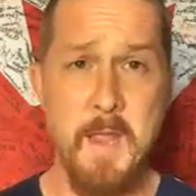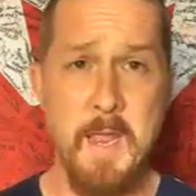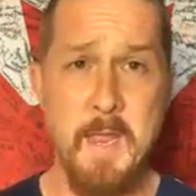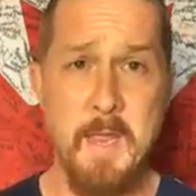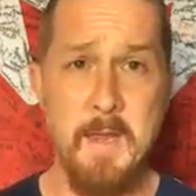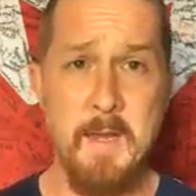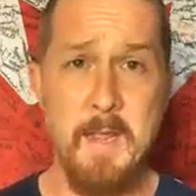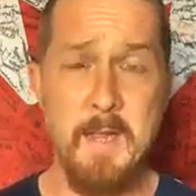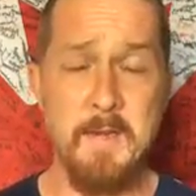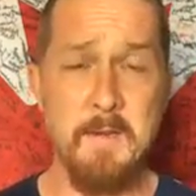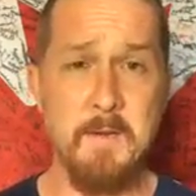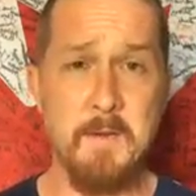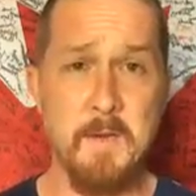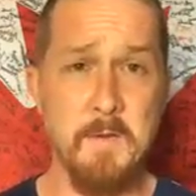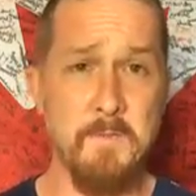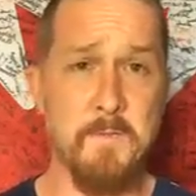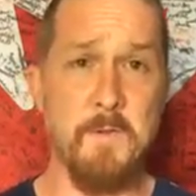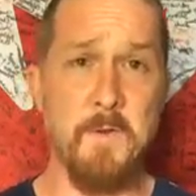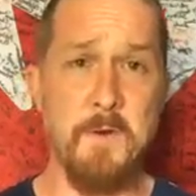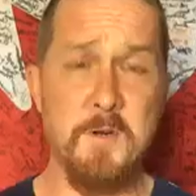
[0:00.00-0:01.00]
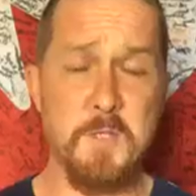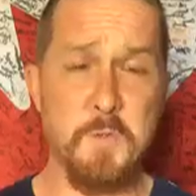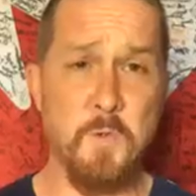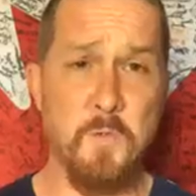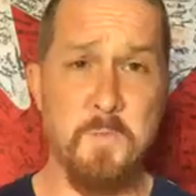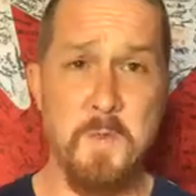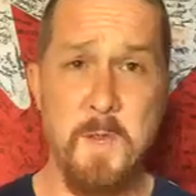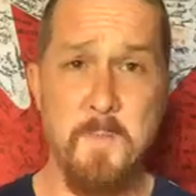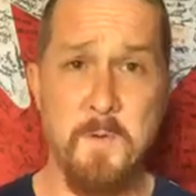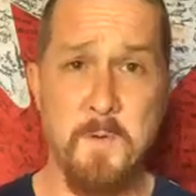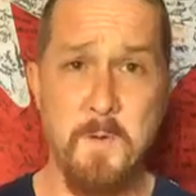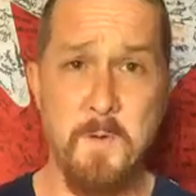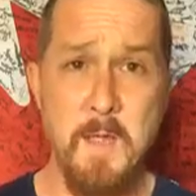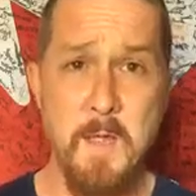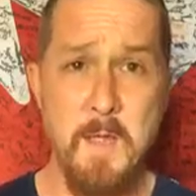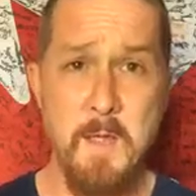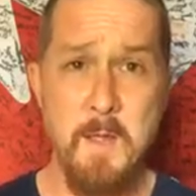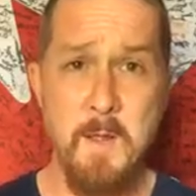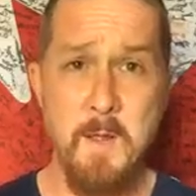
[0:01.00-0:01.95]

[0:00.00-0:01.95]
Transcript: and converse with people